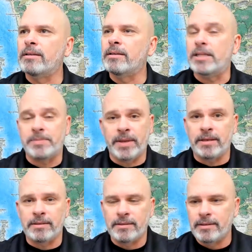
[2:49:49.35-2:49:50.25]
That's
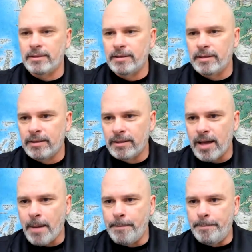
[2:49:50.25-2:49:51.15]
been
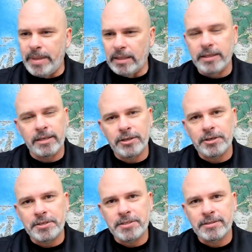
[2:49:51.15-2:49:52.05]
a billion
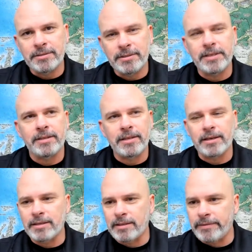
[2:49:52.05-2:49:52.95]
years. Yeah, I
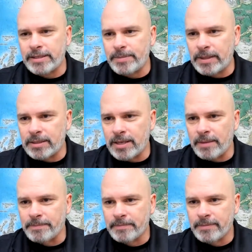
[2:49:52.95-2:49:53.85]
think that's about the
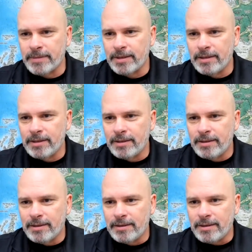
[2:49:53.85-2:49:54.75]
time.
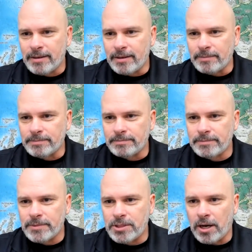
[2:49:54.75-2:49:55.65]
Um,
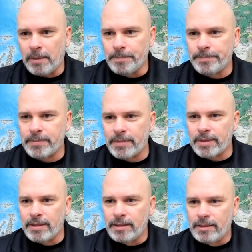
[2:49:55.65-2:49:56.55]
Tom,
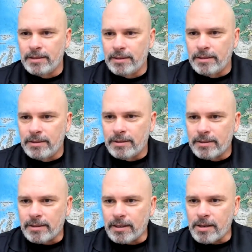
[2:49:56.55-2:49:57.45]

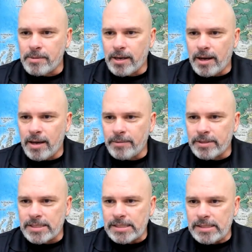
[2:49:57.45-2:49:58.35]
KW, I'm
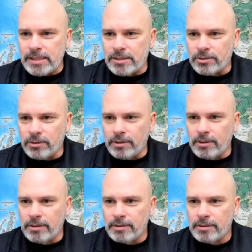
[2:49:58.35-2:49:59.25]
in Cecil,
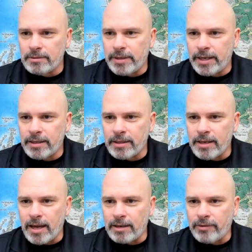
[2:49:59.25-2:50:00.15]
right in the
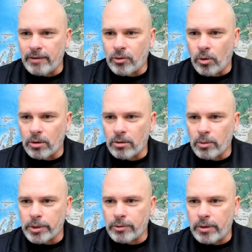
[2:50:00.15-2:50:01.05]
95
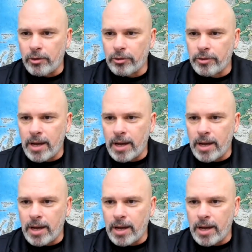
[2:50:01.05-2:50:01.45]
corridor with growth.